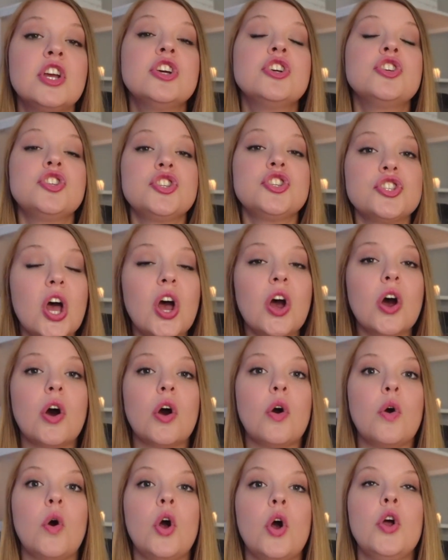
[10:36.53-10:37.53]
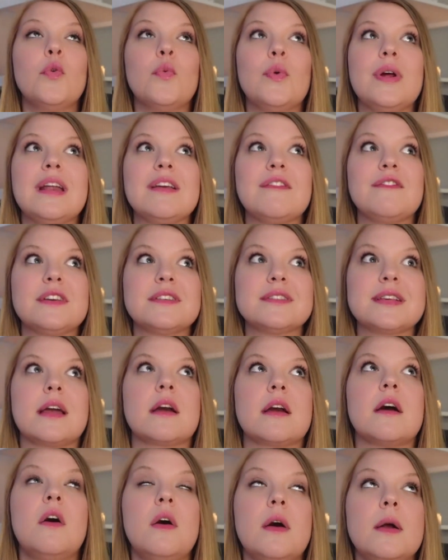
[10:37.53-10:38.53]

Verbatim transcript: So when it feels like, oh,